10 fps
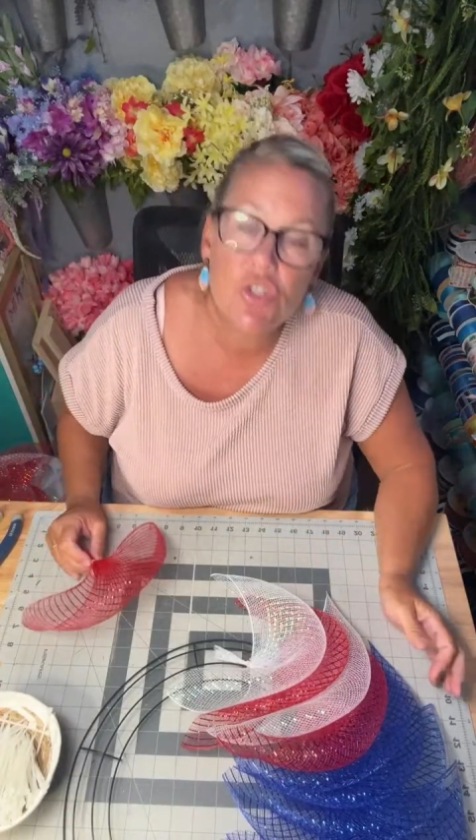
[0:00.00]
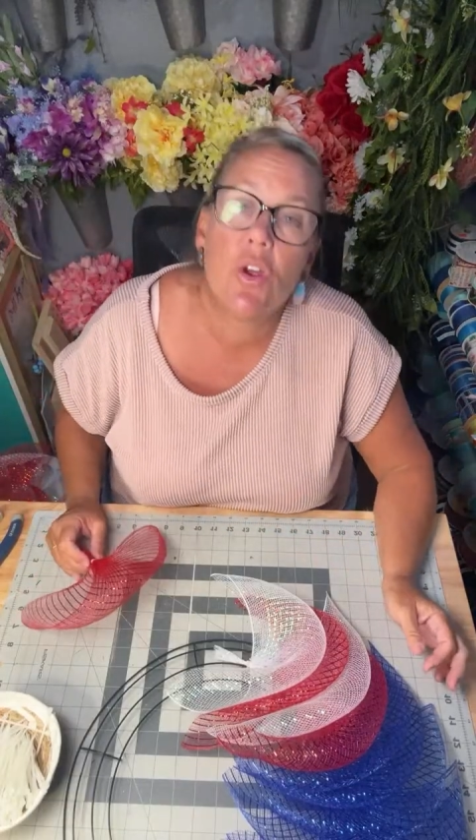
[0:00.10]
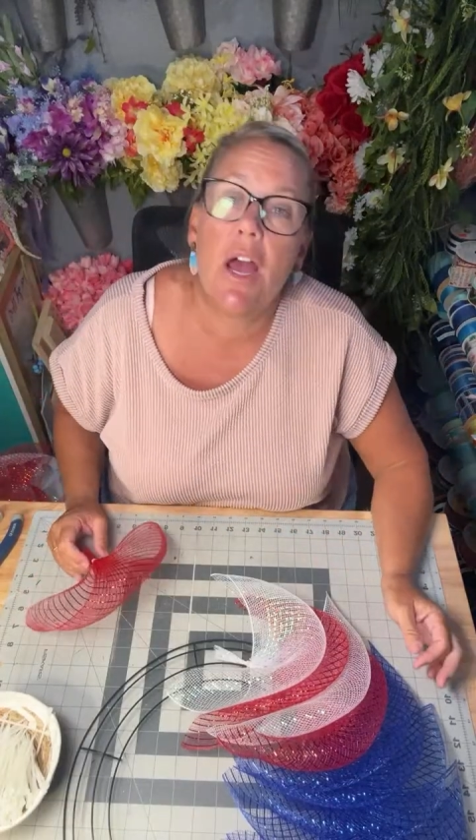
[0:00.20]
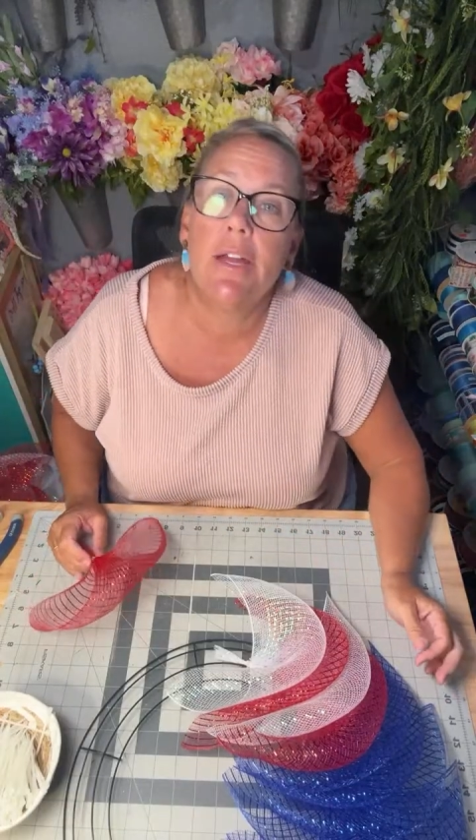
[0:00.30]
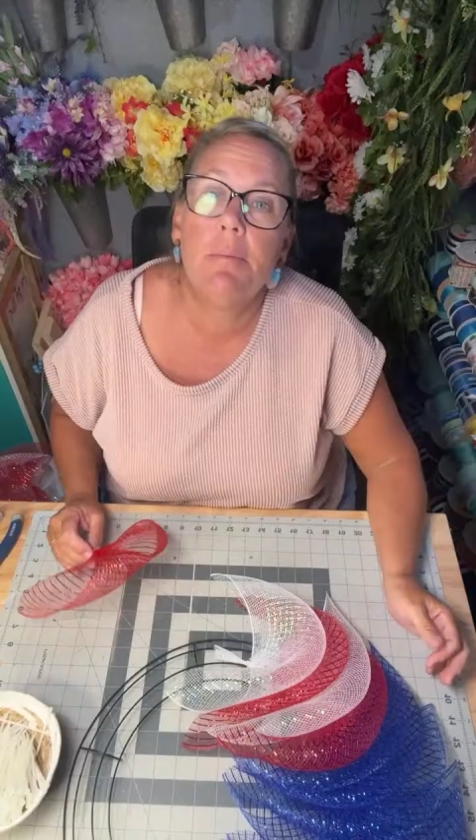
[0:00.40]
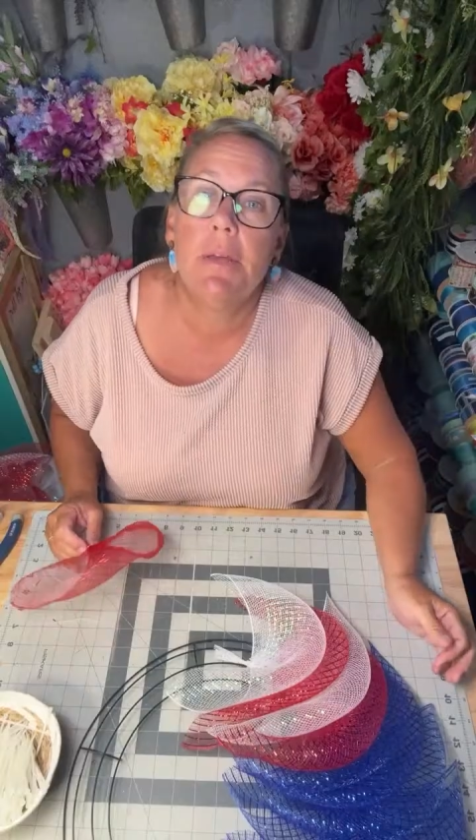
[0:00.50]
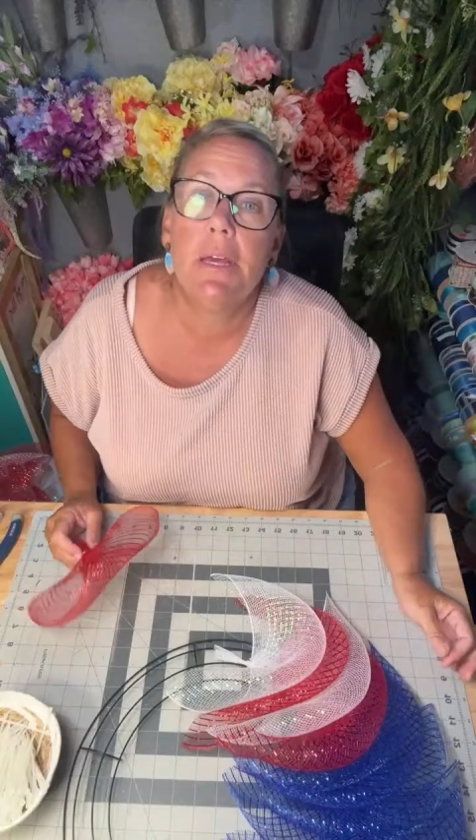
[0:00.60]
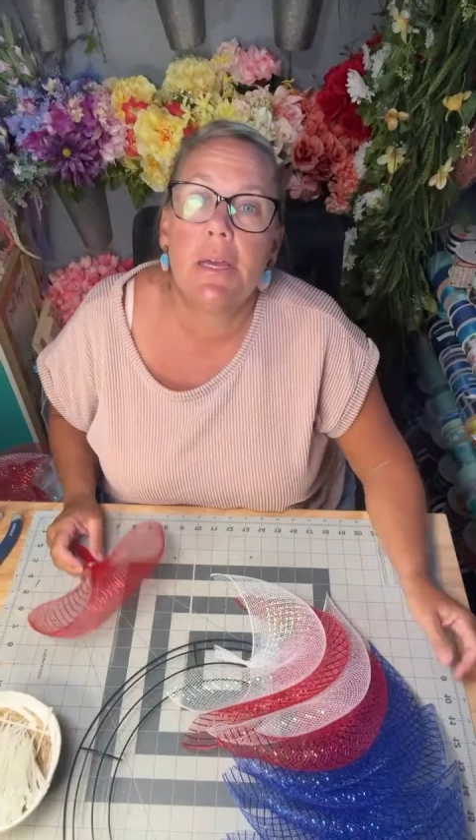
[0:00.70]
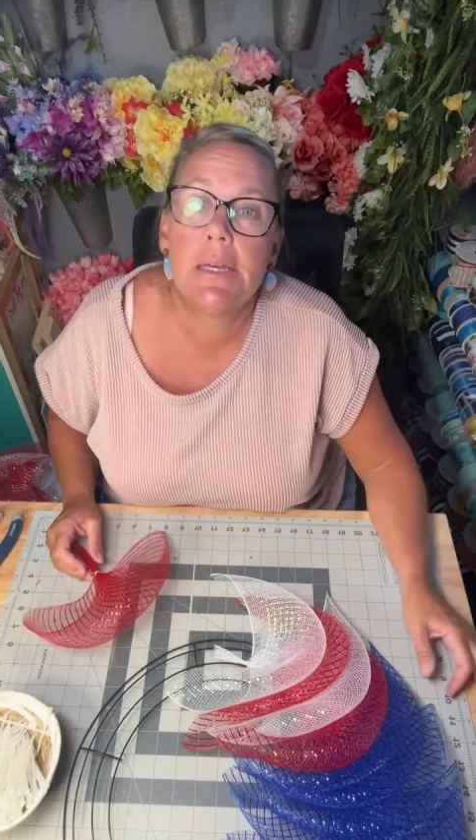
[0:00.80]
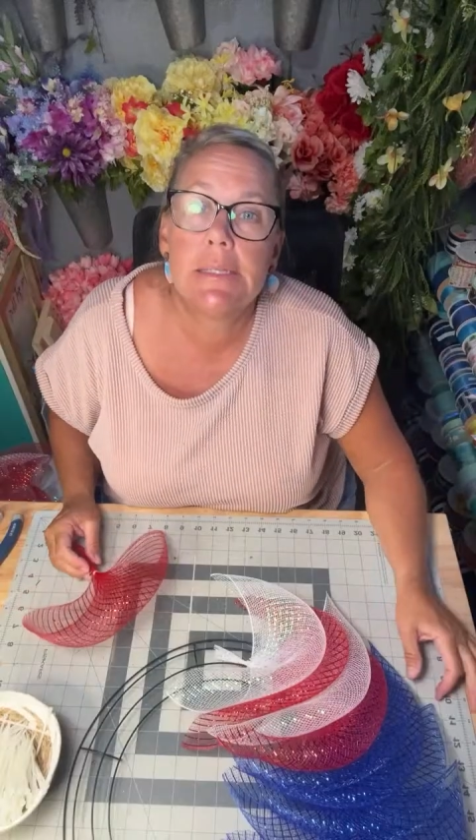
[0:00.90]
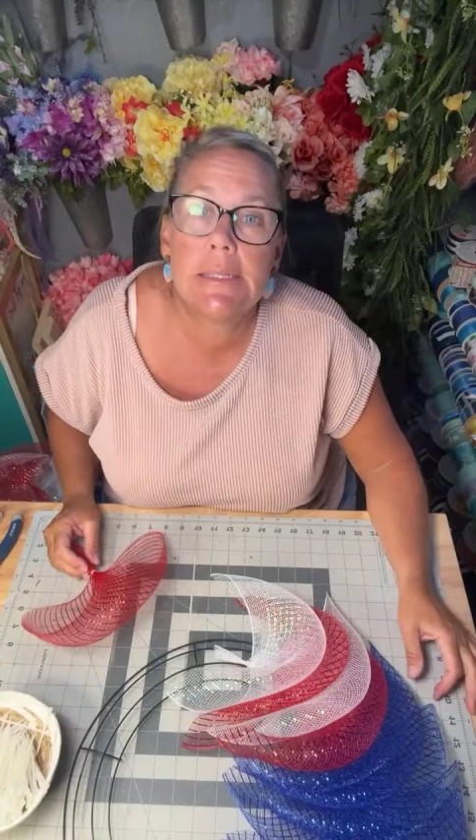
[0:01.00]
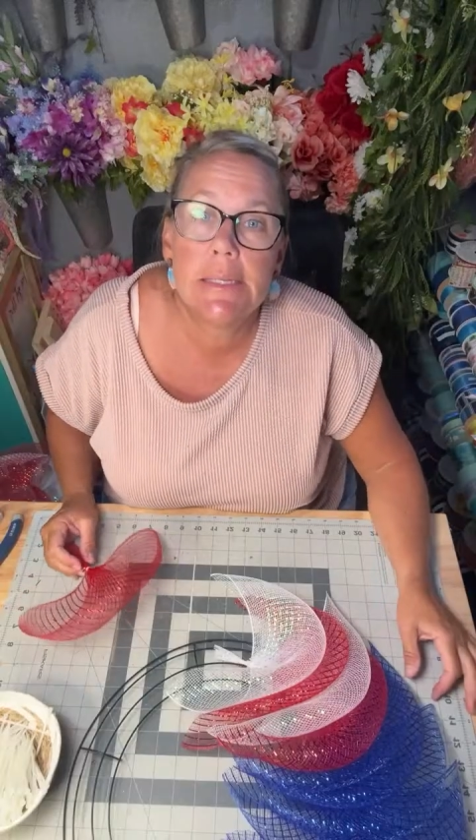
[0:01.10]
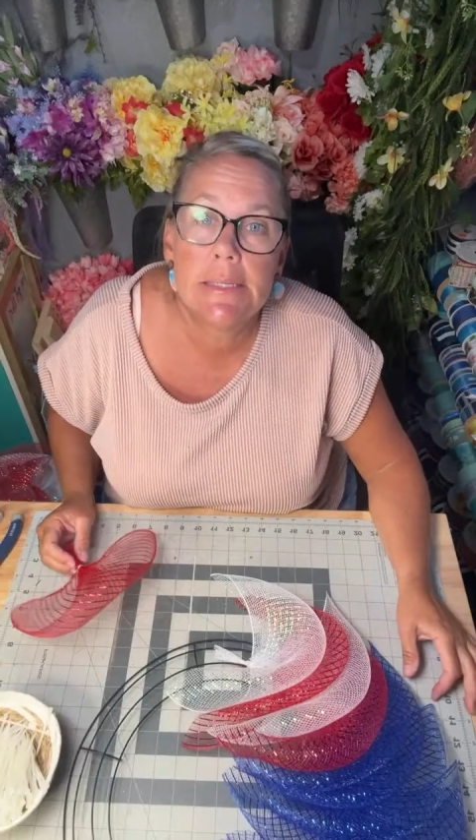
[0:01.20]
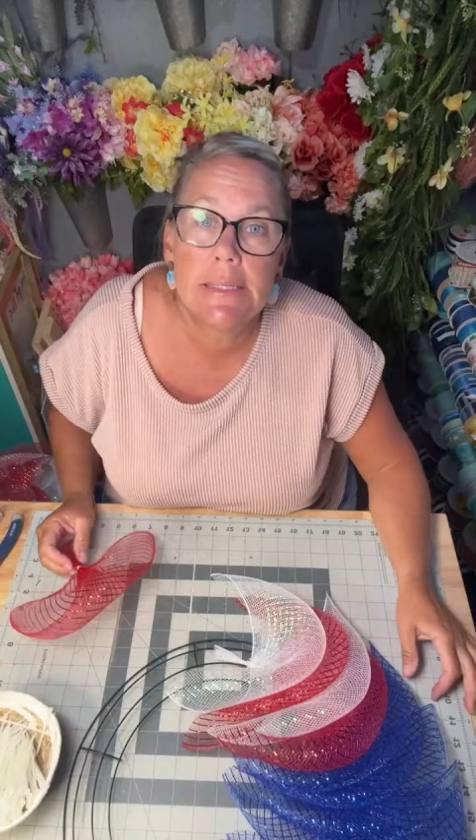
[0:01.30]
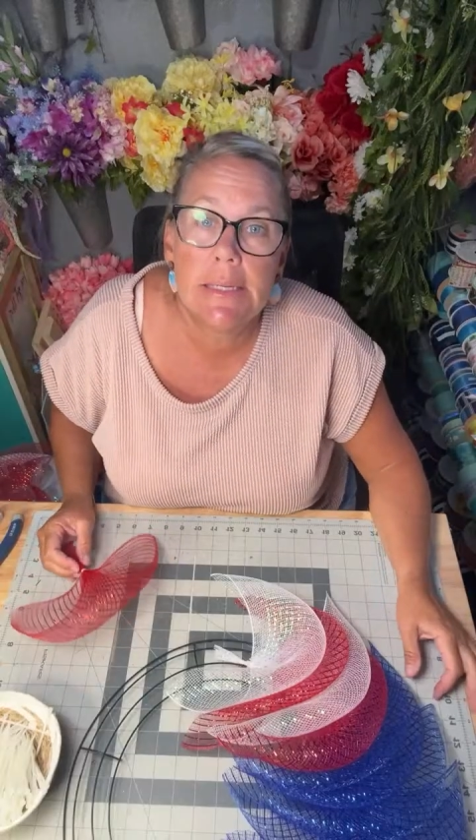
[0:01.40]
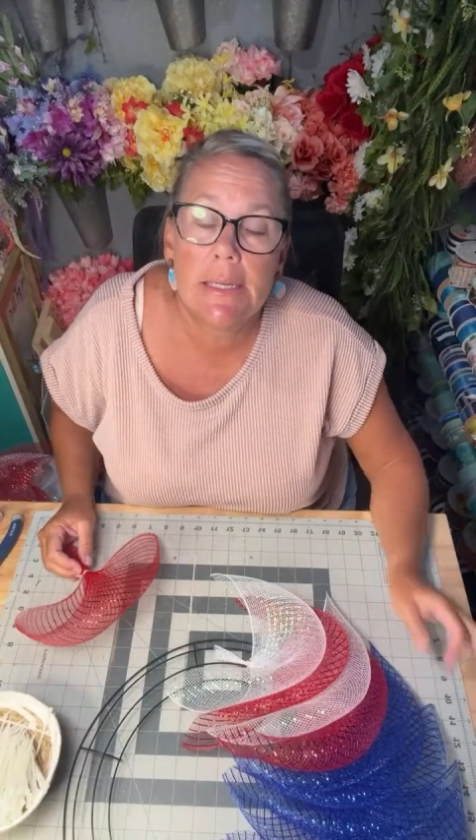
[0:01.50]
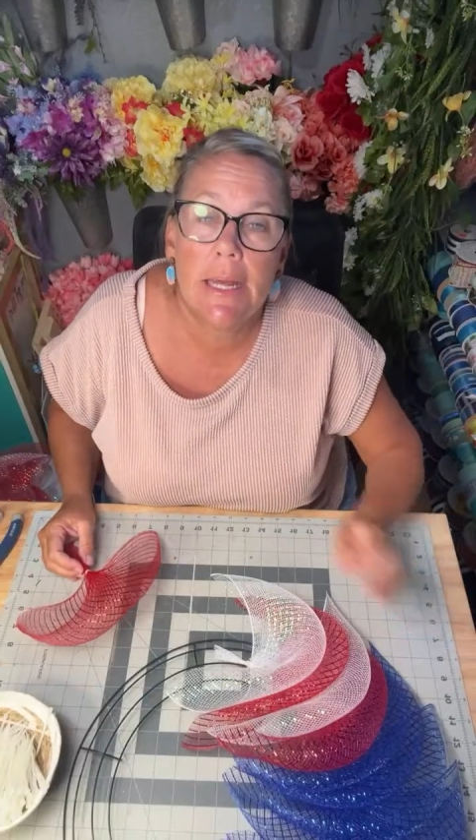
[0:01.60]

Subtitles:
try to be consistent,